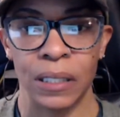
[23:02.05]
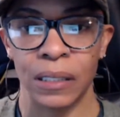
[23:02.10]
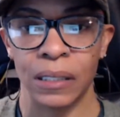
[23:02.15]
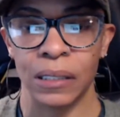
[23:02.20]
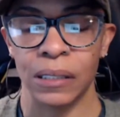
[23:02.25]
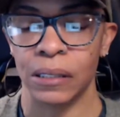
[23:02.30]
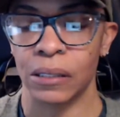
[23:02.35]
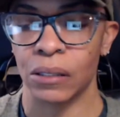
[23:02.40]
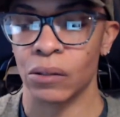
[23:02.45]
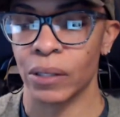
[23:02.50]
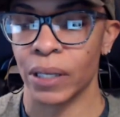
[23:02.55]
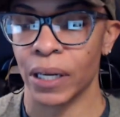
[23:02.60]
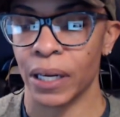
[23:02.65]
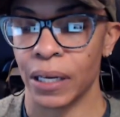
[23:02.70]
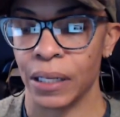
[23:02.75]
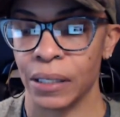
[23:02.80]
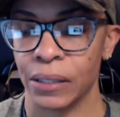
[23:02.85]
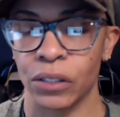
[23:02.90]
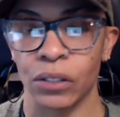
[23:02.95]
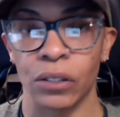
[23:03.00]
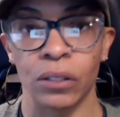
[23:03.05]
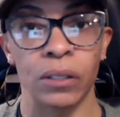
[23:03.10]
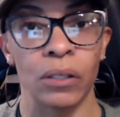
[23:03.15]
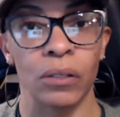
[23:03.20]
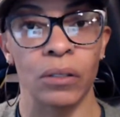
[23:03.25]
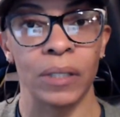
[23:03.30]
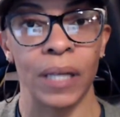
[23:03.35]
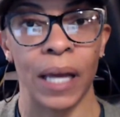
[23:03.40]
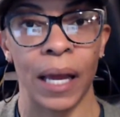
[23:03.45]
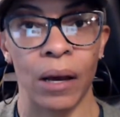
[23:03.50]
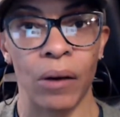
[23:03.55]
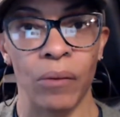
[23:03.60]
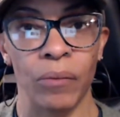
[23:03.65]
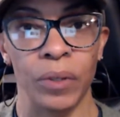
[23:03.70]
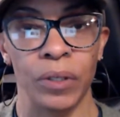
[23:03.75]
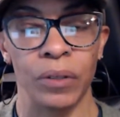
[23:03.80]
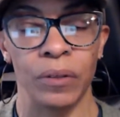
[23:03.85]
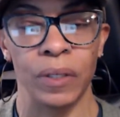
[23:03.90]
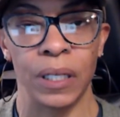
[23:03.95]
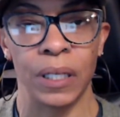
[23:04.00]
It's okay to slow down when
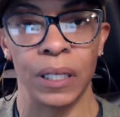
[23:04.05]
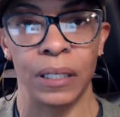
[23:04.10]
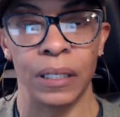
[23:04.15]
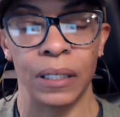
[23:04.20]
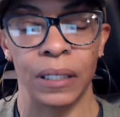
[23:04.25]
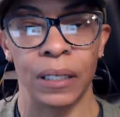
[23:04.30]
you need it.